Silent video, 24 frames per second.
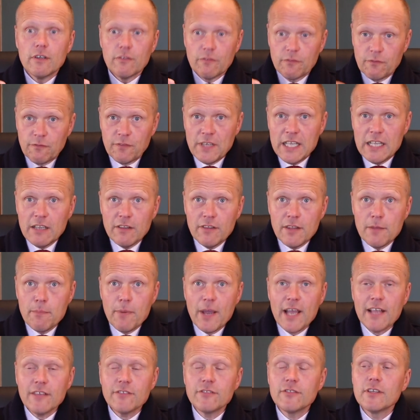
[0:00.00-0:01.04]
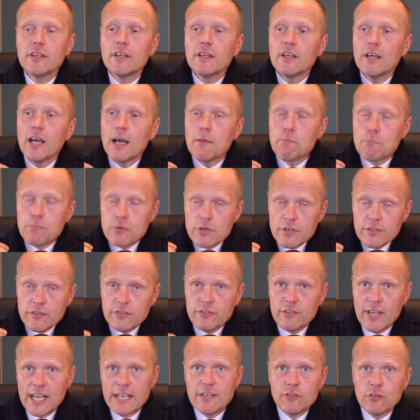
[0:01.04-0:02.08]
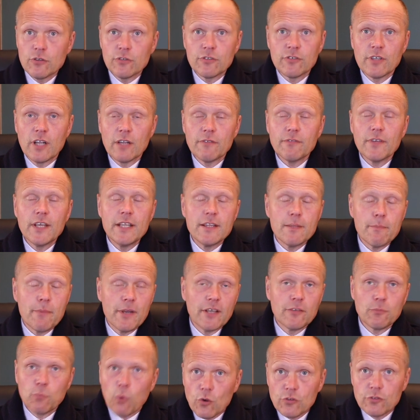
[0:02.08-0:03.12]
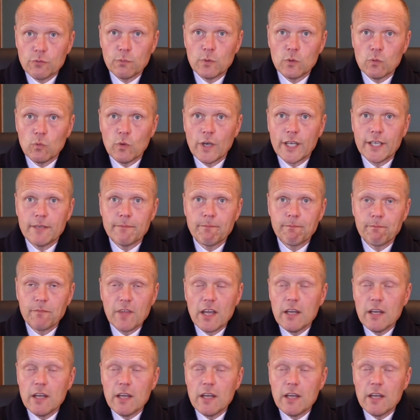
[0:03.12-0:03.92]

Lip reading: feel the best and present yourself in the best possible way.